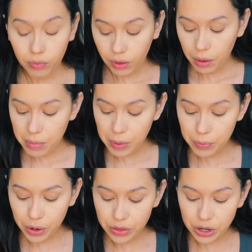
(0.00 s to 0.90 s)
My
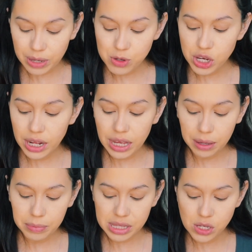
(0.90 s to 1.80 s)
brother keeps trying to get
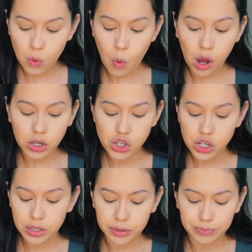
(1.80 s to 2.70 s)
me to watch,
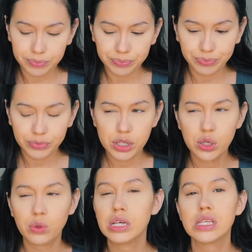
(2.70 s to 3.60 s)
to
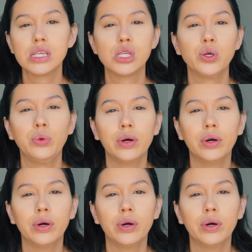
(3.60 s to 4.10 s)
listen to